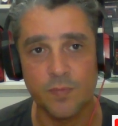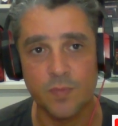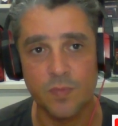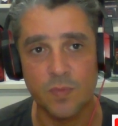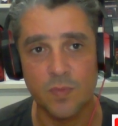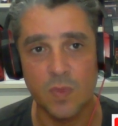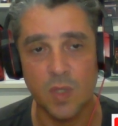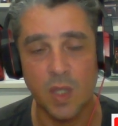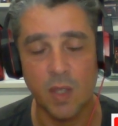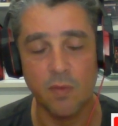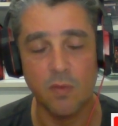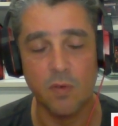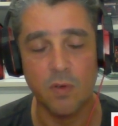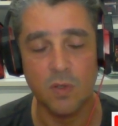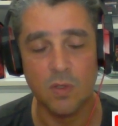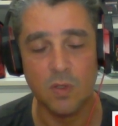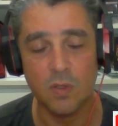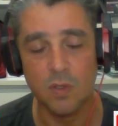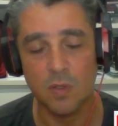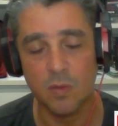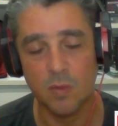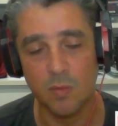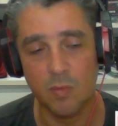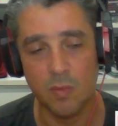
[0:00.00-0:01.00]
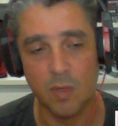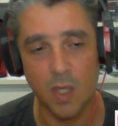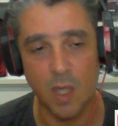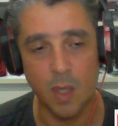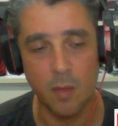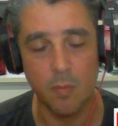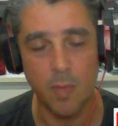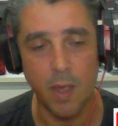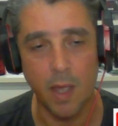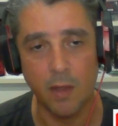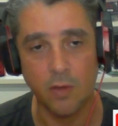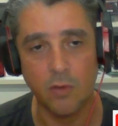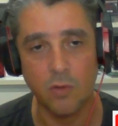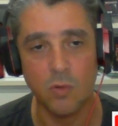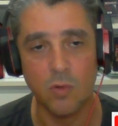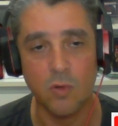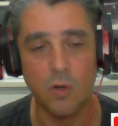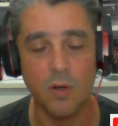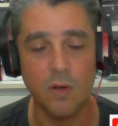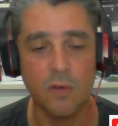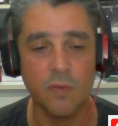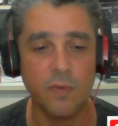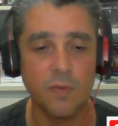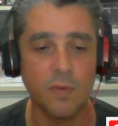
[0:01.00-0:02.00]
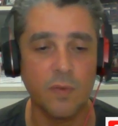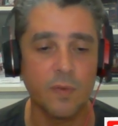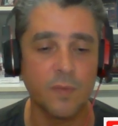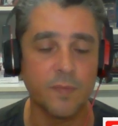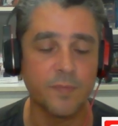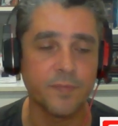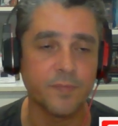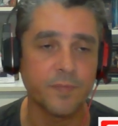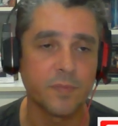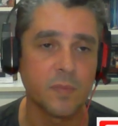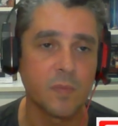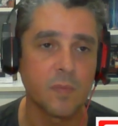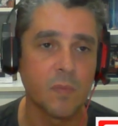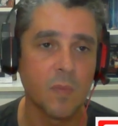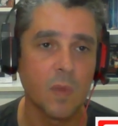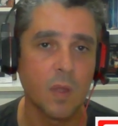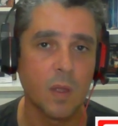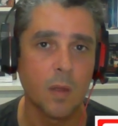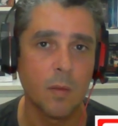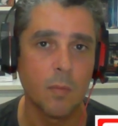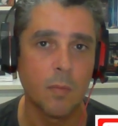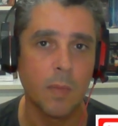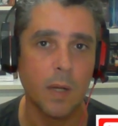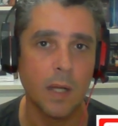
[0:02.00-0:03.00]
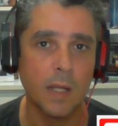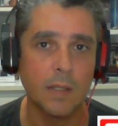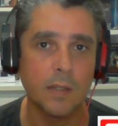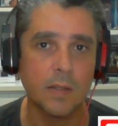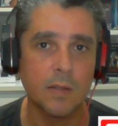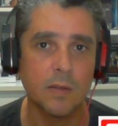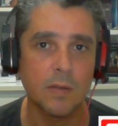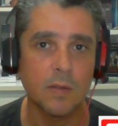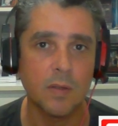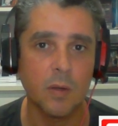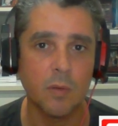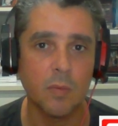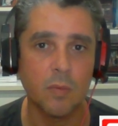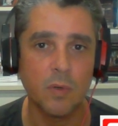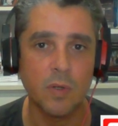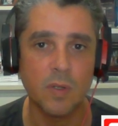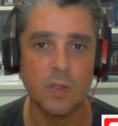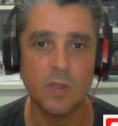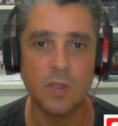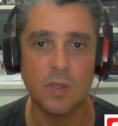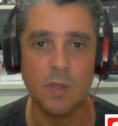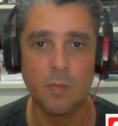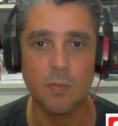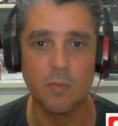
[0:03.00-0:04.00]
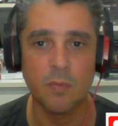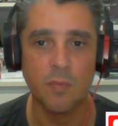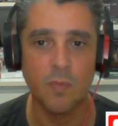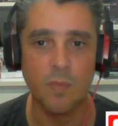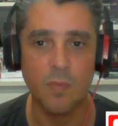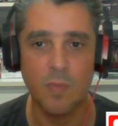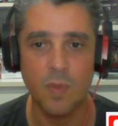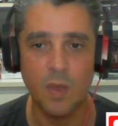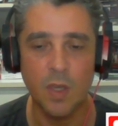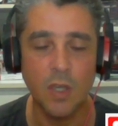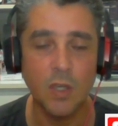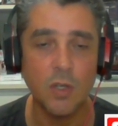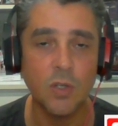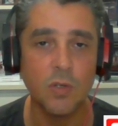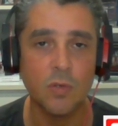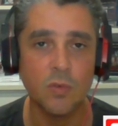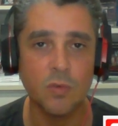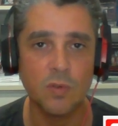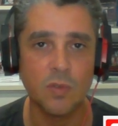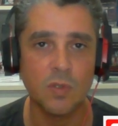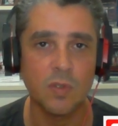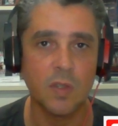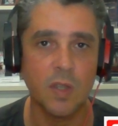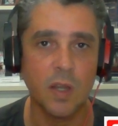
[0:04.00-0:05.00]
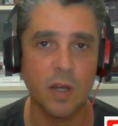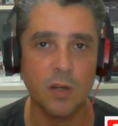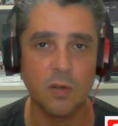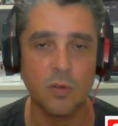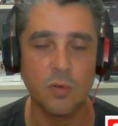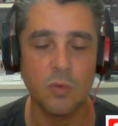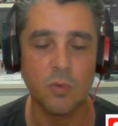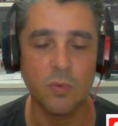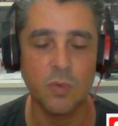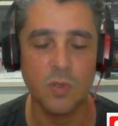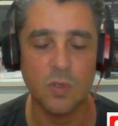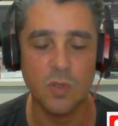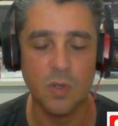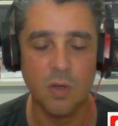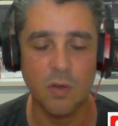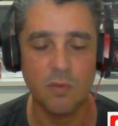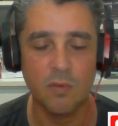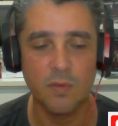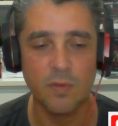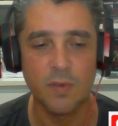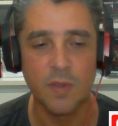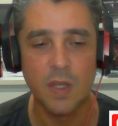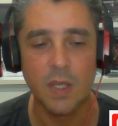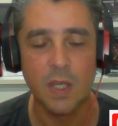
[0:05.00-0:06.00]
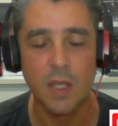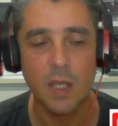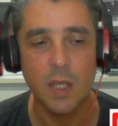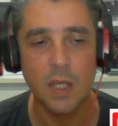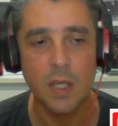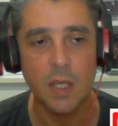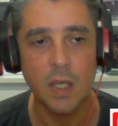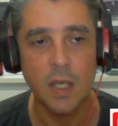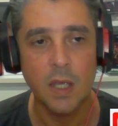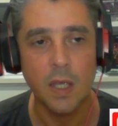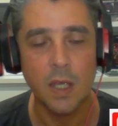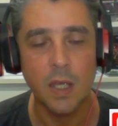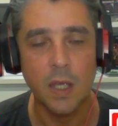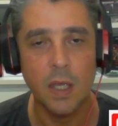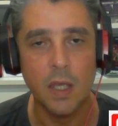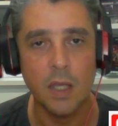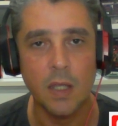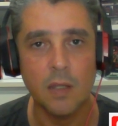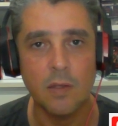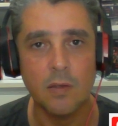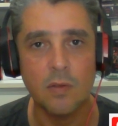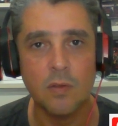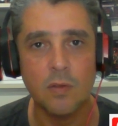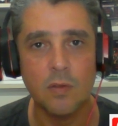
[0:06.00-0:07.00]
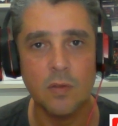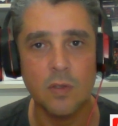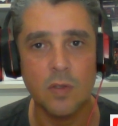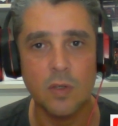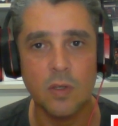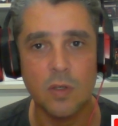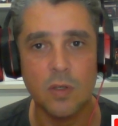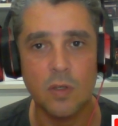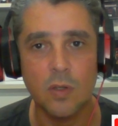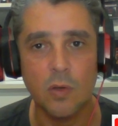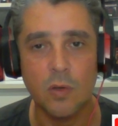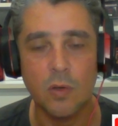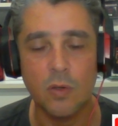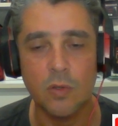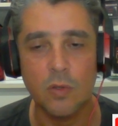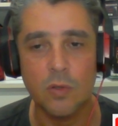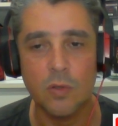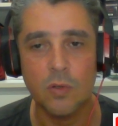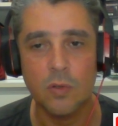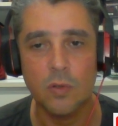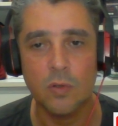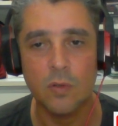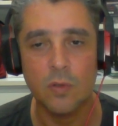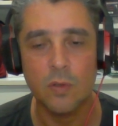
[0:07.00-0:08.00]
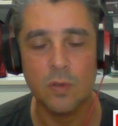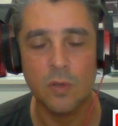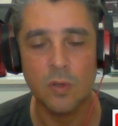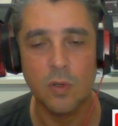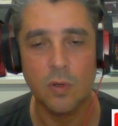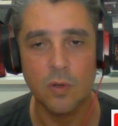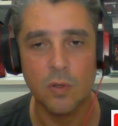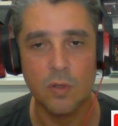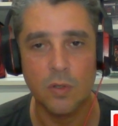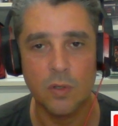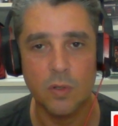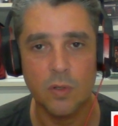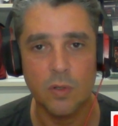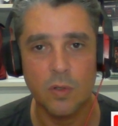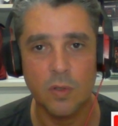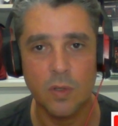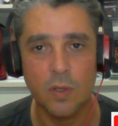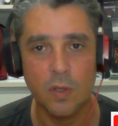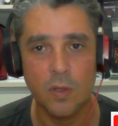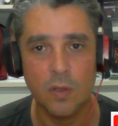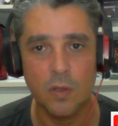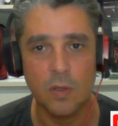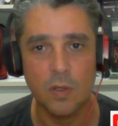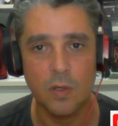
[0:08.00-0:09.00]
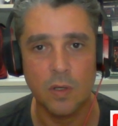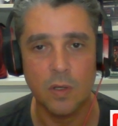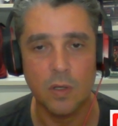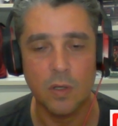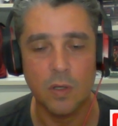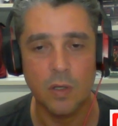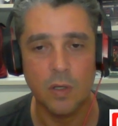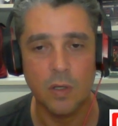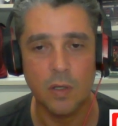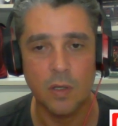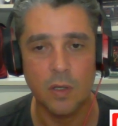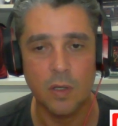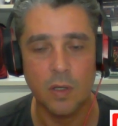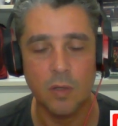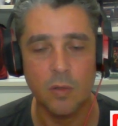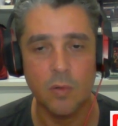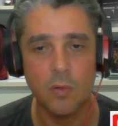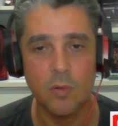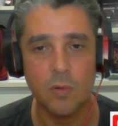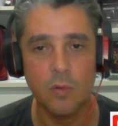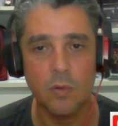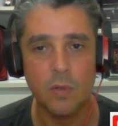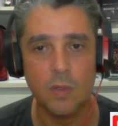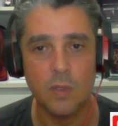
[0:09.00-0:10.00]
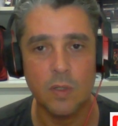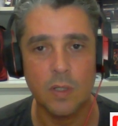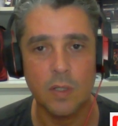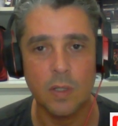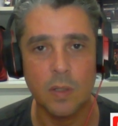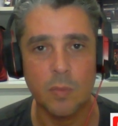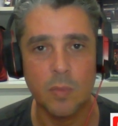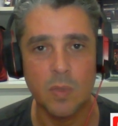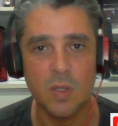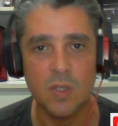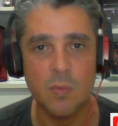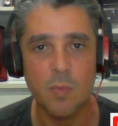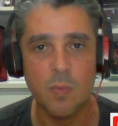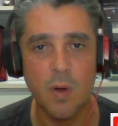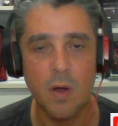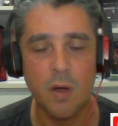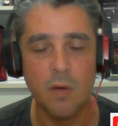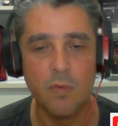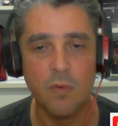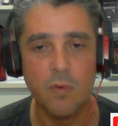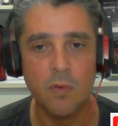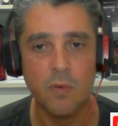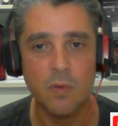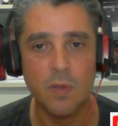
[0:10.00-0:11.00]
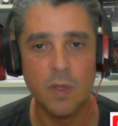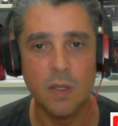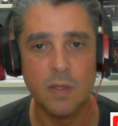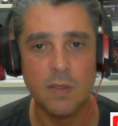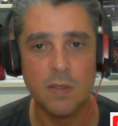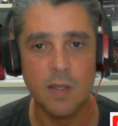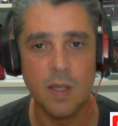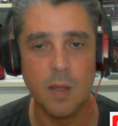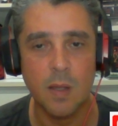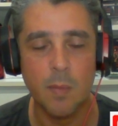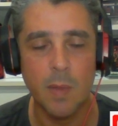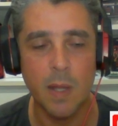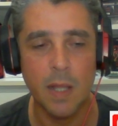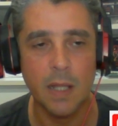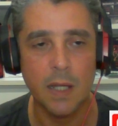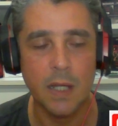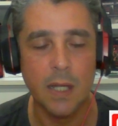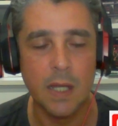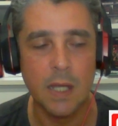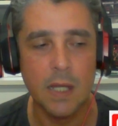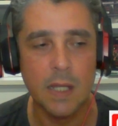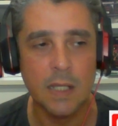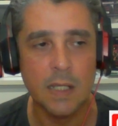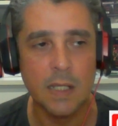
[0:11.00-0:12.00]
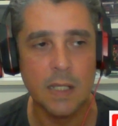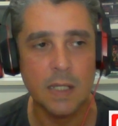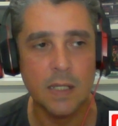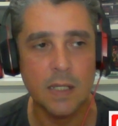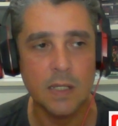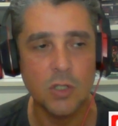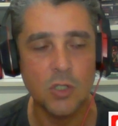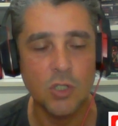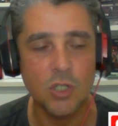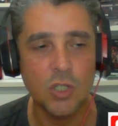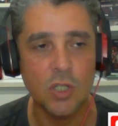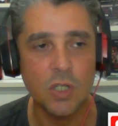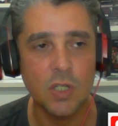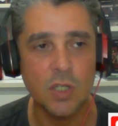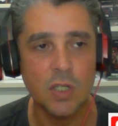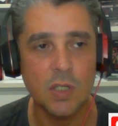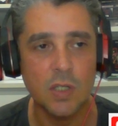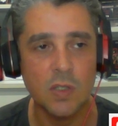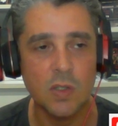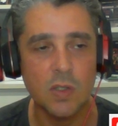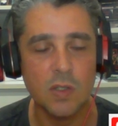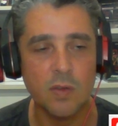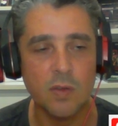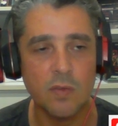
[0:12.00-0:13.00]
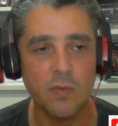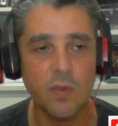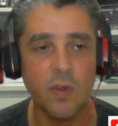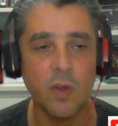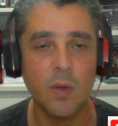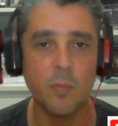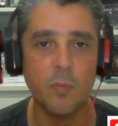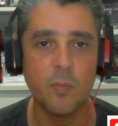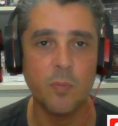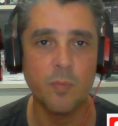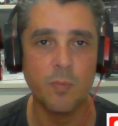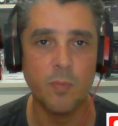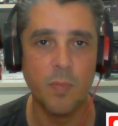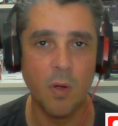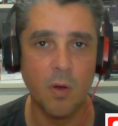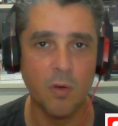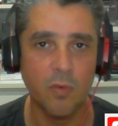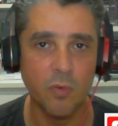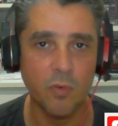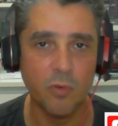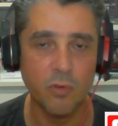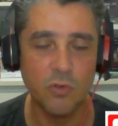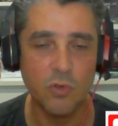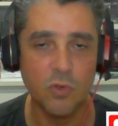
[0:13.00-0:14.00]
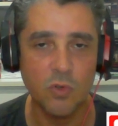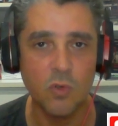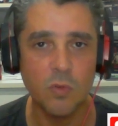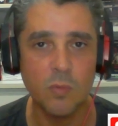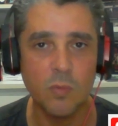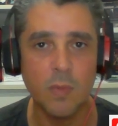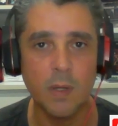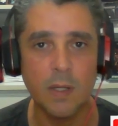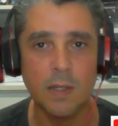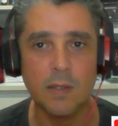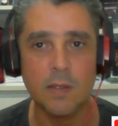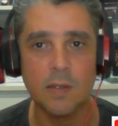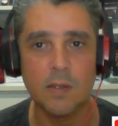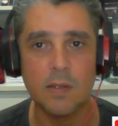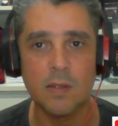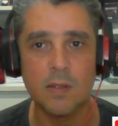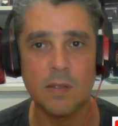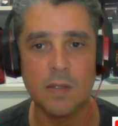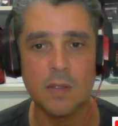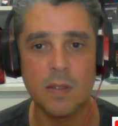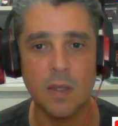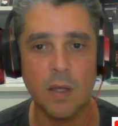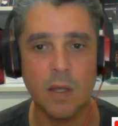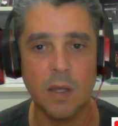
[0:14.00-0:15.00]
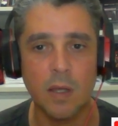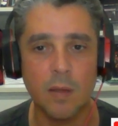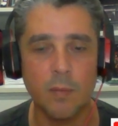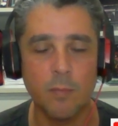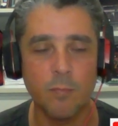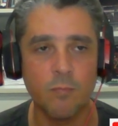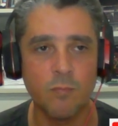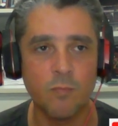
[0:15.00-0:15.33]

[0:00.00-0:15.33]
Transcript: Danvers came back to Earth, but there was some issues there to resolve. And the other hero, the Miss Marvel, that's Kamala Khan. She's very powerful too, but in a